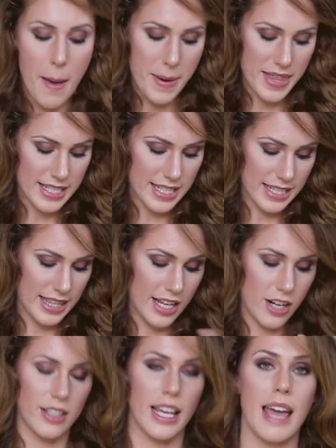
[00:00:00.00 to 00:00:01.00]
But this is
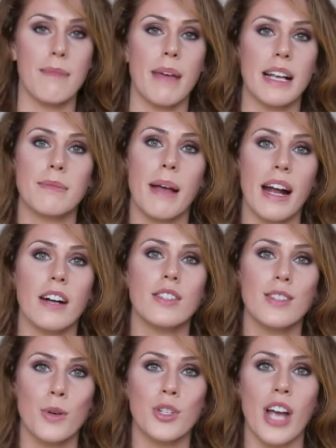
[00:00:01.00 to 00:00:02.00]
literally, it makes my hair
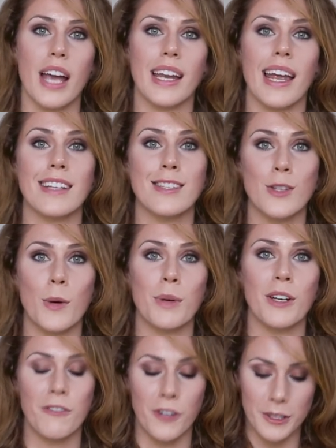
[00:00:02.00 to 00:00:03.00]
so shiny and so
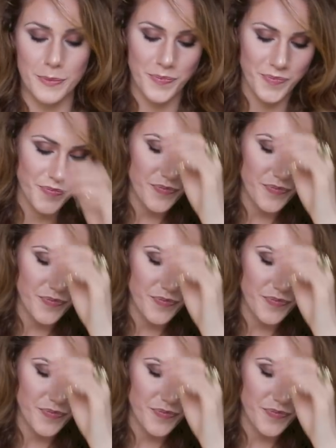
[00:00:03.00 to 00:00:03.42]
beautiful.